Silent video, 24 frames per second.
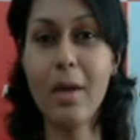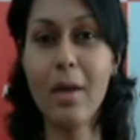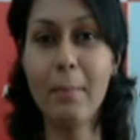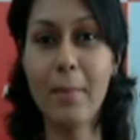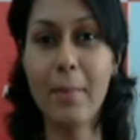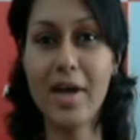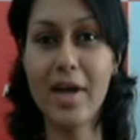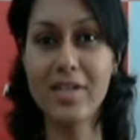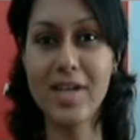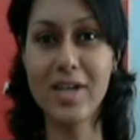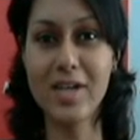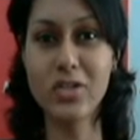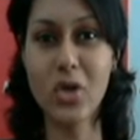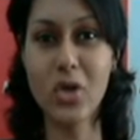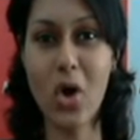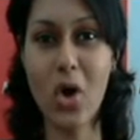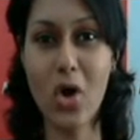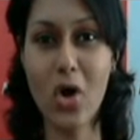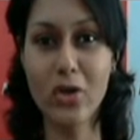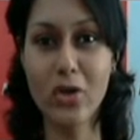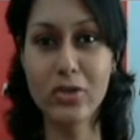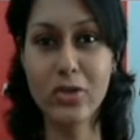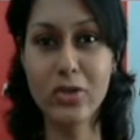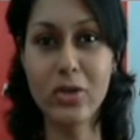Bajaj
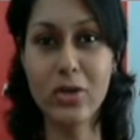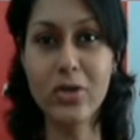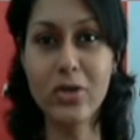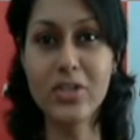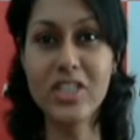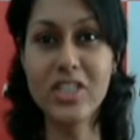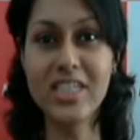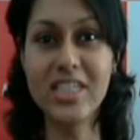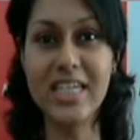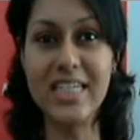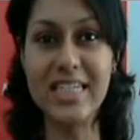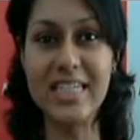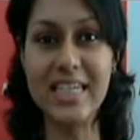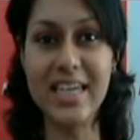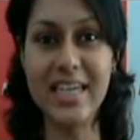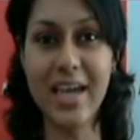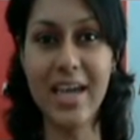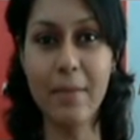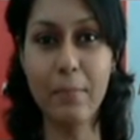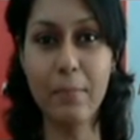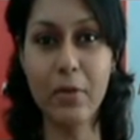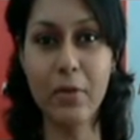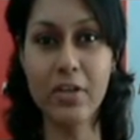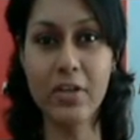Auto,
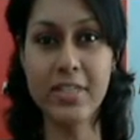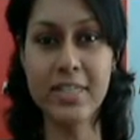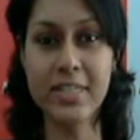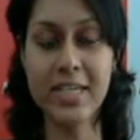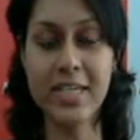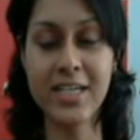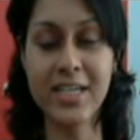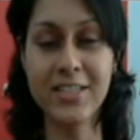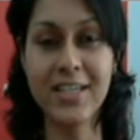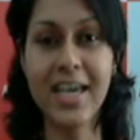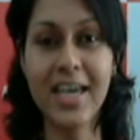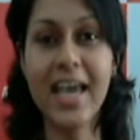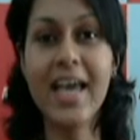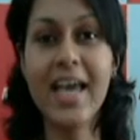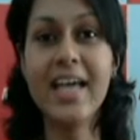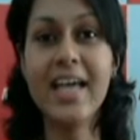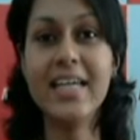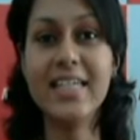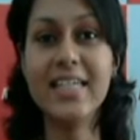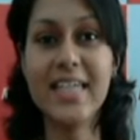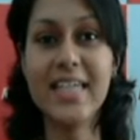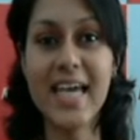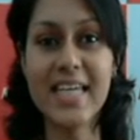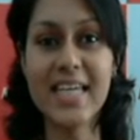TTK Prestige,
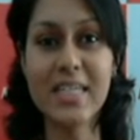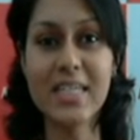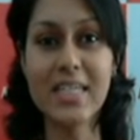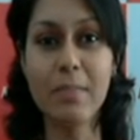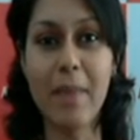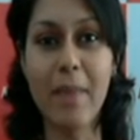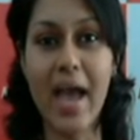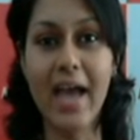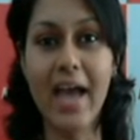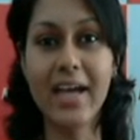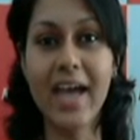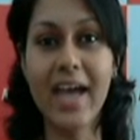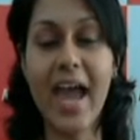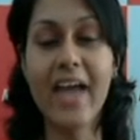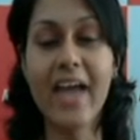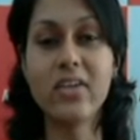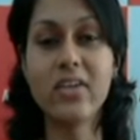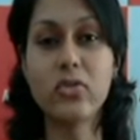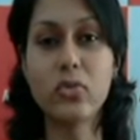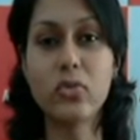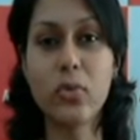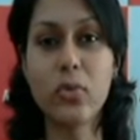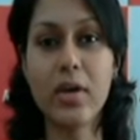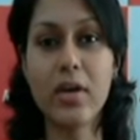Yes Bank
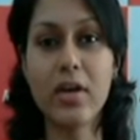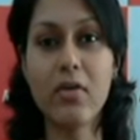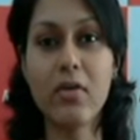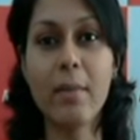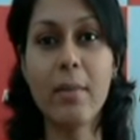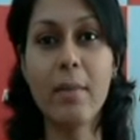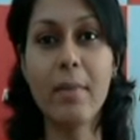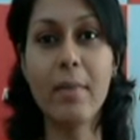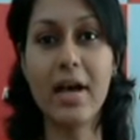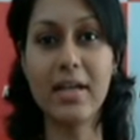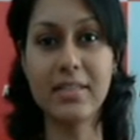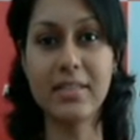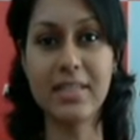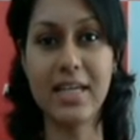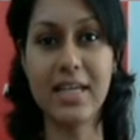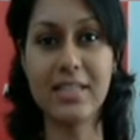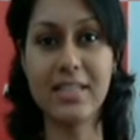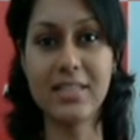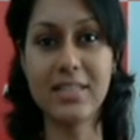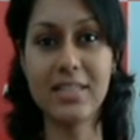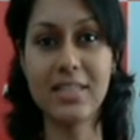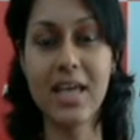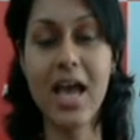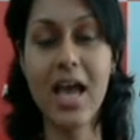and Shriram
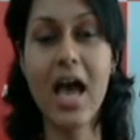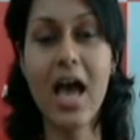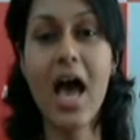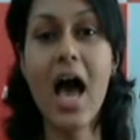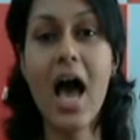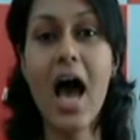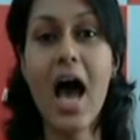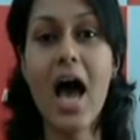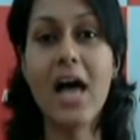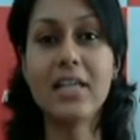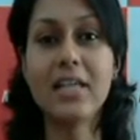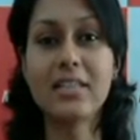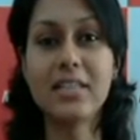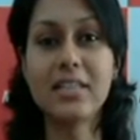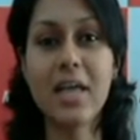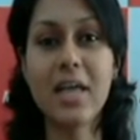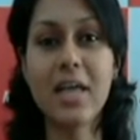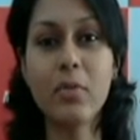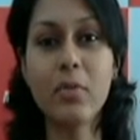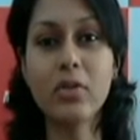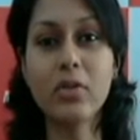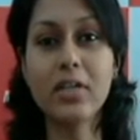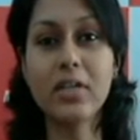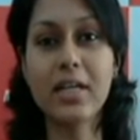Assets are
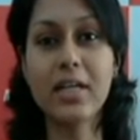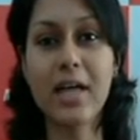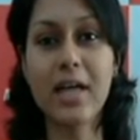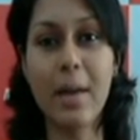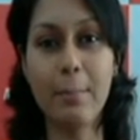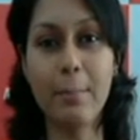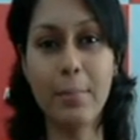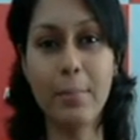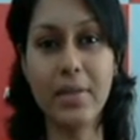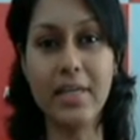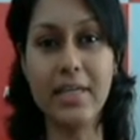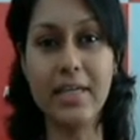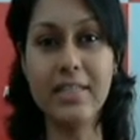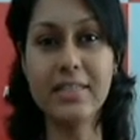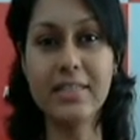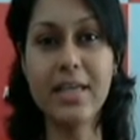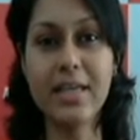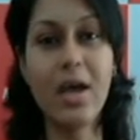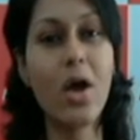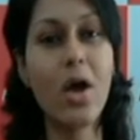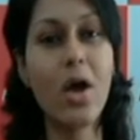some of the companies